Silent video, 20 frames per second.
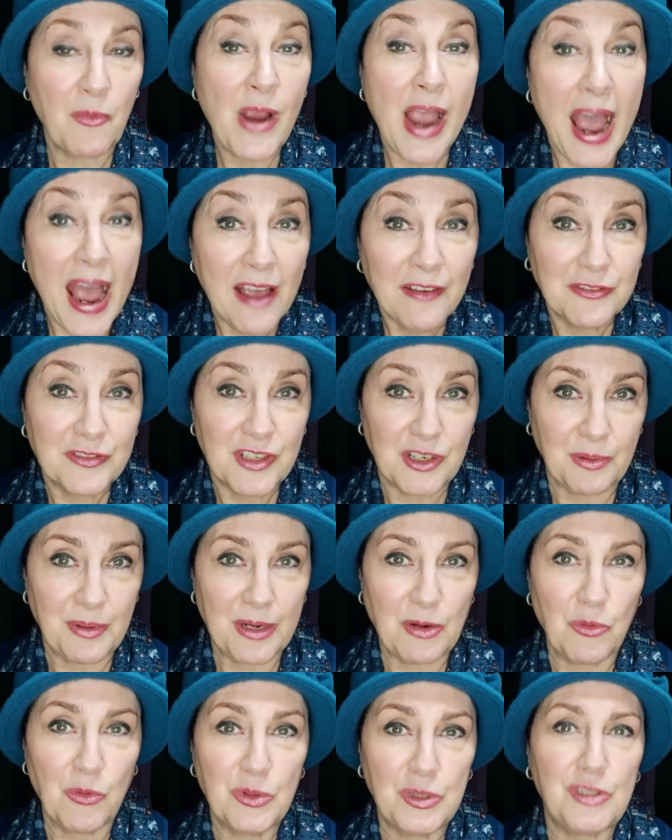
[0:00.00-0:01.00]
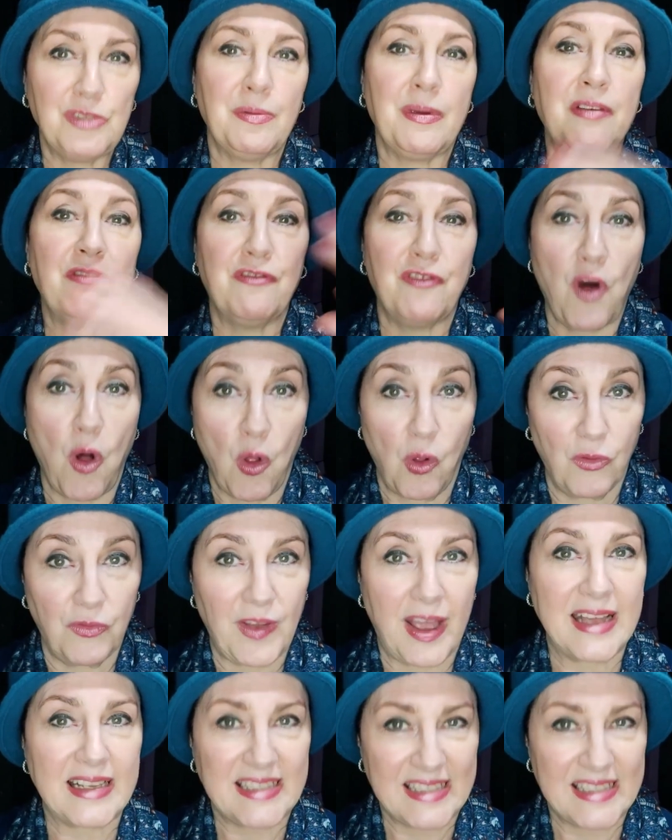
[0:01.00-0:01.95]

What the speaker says: We have to, in order to evolve as